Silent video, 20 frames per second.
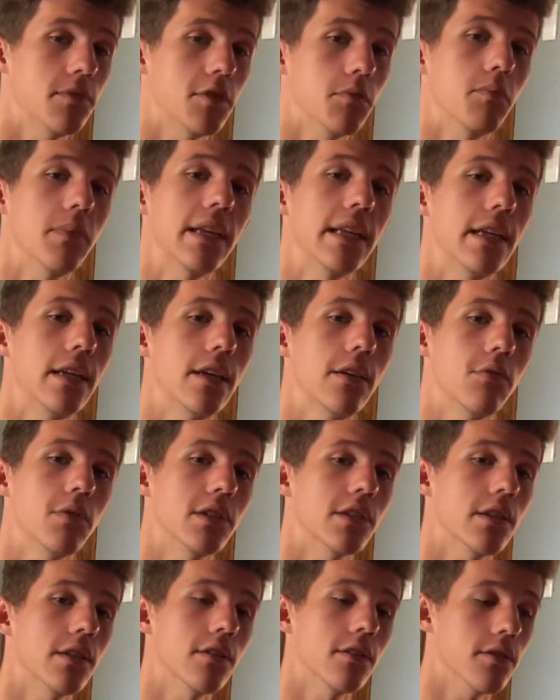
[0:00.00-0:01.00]
him to Mini,
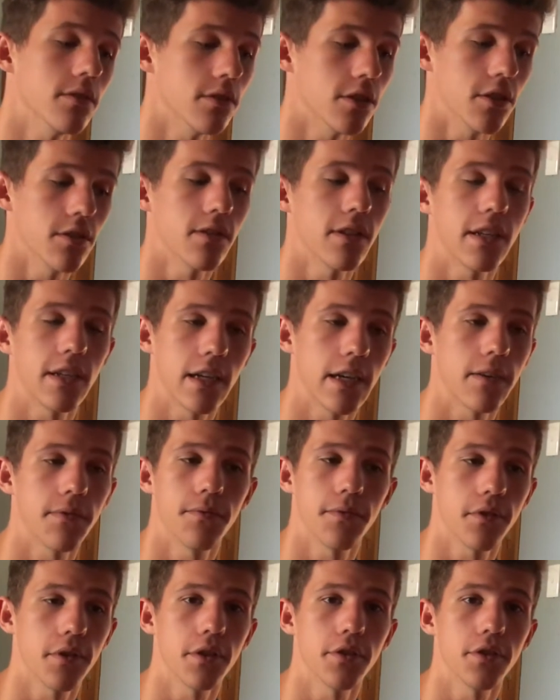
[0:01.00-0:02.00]
which I don't think I have
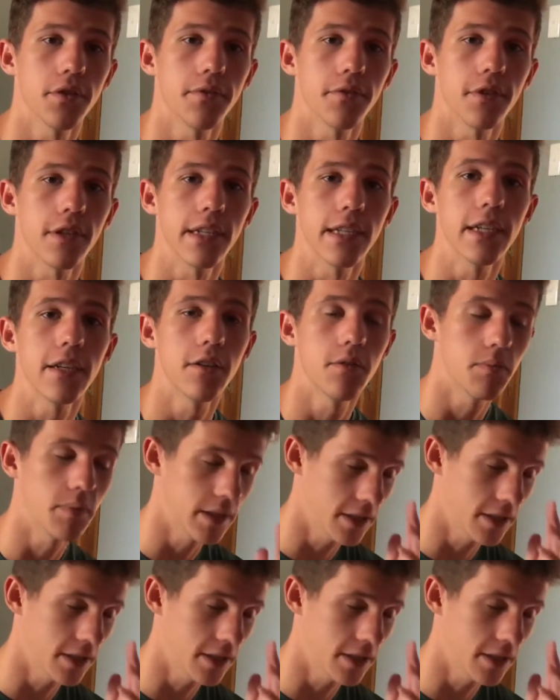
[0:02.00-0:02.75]
footage of right now,